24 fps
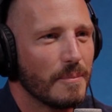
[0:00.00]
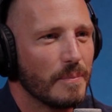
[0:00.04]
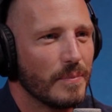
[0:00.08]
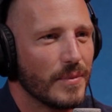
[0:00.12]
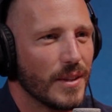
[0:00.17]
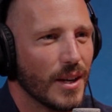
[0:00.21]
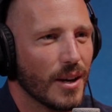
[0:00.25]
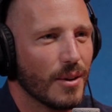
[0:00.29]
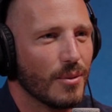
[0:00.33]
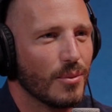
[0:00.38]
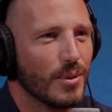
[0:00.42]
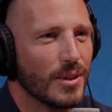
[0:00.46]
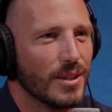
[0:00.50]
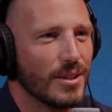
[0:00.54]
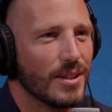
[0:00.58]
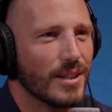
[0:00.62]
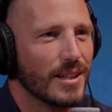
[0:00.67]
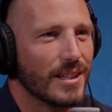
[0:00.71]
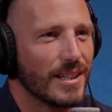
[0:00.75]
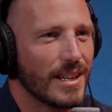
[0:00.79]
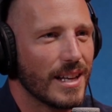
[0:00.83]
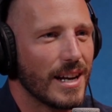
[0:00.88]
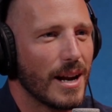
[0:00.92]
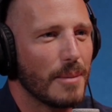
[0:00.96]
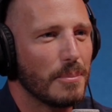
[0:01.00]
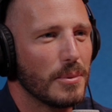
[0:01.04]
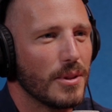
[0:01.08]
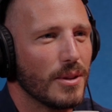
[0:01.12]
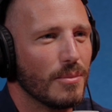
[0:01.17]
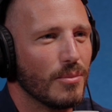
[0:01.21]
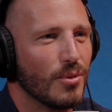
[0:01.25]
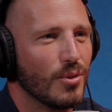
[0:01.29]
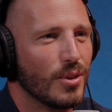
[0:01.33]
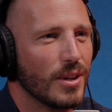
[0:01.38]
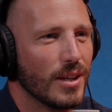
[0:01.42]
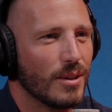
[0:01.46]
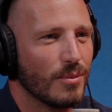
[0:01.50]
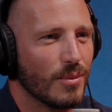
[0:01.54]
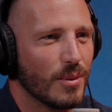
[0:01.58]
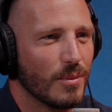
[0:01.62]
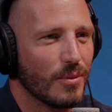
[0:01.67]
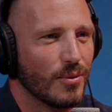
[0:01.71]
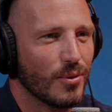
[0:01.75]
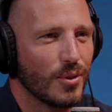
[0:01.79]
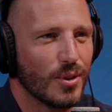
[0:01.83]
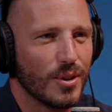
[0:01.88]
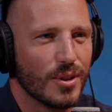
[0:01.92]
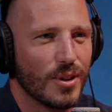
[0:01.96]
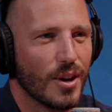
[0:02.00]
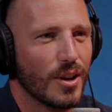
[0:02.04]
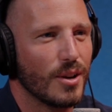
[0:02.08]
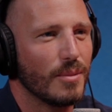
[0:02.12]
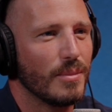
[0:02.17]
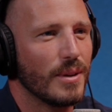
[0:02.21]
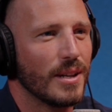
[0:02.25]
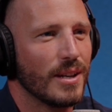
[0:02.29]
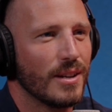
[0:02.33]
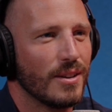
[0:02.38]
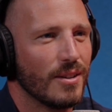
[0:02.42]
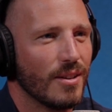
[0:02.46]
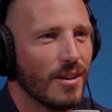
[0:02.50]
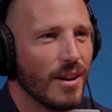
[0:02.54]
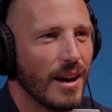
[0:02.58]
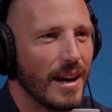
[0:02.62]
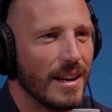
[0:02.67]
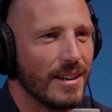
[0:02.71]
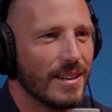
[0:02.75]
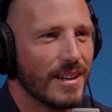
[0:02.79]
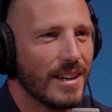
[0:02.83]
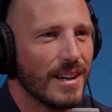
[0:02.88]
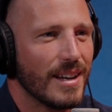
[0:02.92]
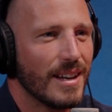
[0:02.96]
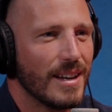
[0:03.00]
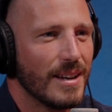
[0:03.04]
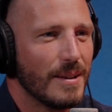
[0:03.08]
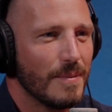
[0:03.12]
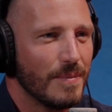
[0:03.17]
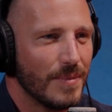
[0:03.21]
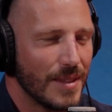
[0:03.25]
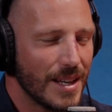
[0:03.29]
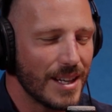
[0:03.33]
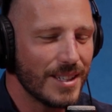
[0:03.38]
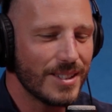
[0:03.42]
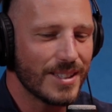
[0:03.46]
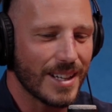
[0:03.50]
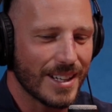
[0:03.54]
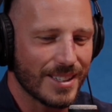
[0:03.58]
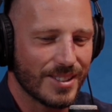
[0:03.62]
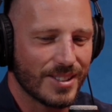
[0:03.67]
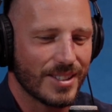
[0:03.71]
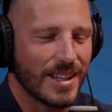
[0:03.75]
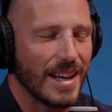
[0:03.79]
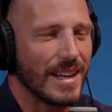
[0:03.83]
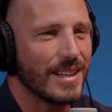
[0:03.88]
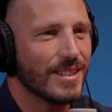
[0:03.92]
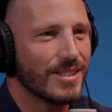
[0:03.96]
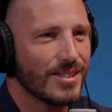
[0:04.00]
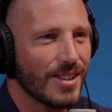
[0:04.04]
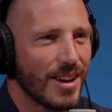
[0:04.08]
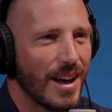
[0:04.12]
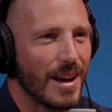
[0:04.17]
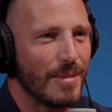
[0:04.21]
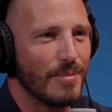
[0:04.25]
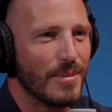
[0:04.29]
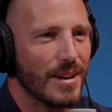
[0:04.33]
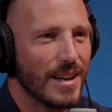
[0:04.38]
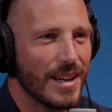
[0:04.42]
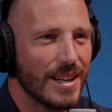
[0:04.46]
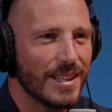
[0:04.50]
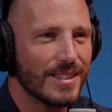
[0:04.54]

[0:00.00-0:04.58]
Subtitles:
When you get up in the morning before you go to bed at night, it does take time.